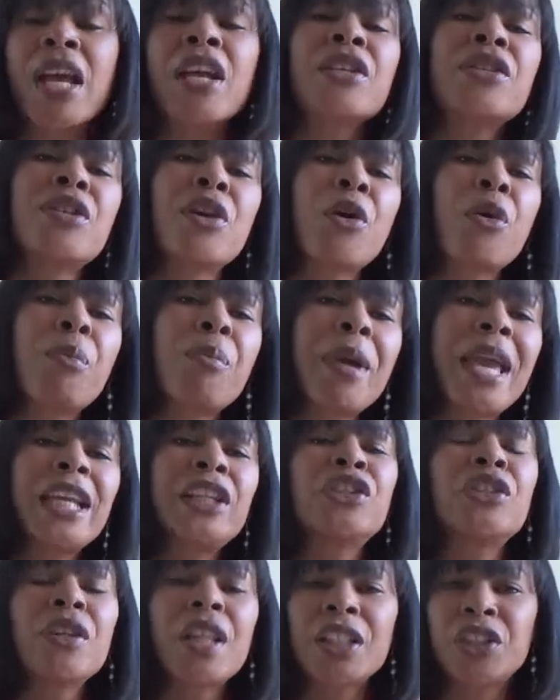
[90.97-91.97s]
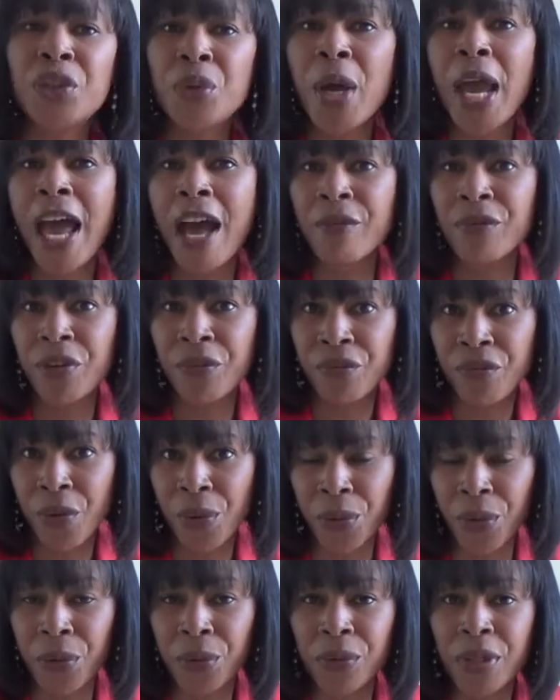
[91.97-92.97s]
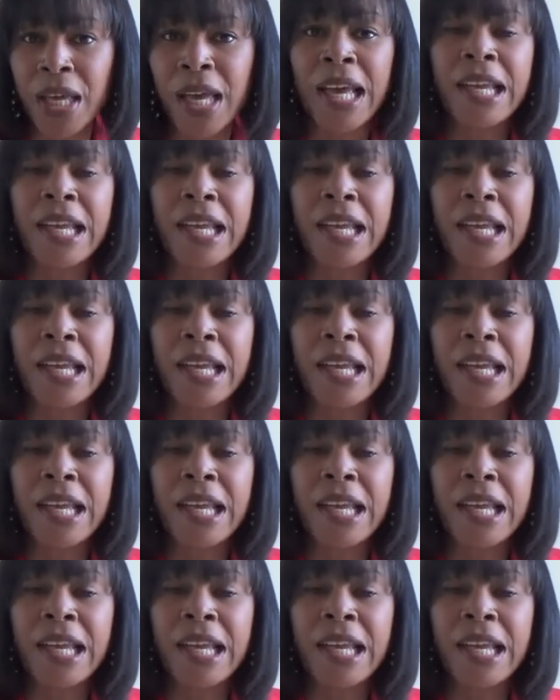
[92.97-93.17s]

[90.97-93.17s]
So make sure that you have a photo.